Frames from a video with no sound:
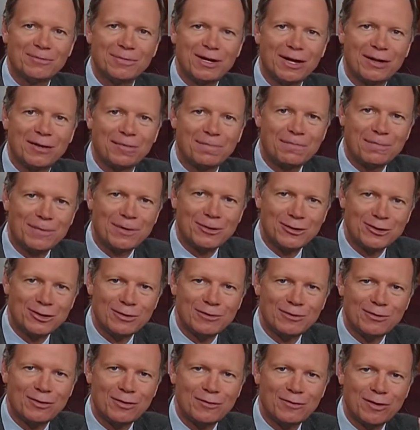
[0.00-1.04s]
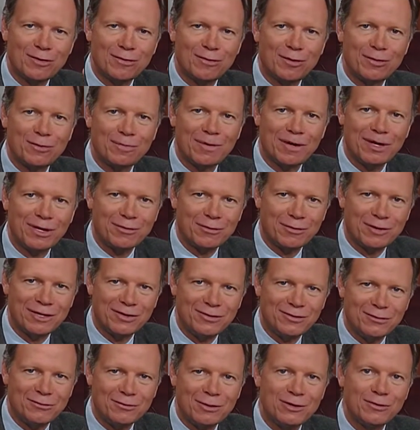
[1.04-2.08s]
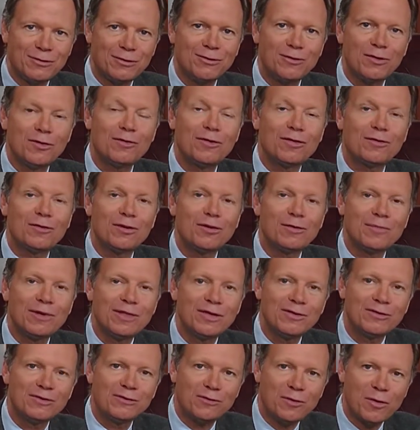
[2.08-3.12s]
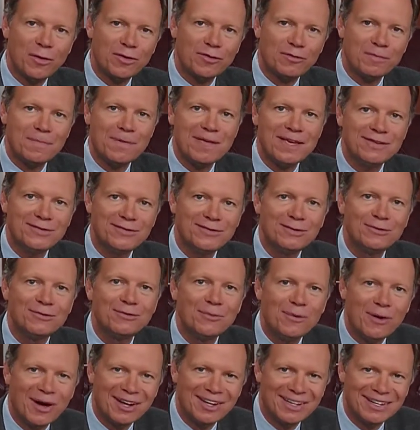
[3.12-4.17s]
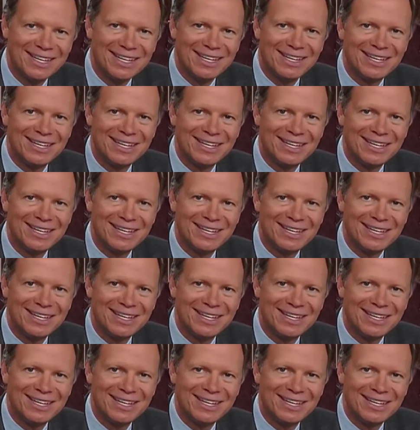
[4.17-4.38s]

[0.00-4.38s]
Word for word: Medo Persia was overthrown by Greece. Greece was overthrown by this fourth beast of what?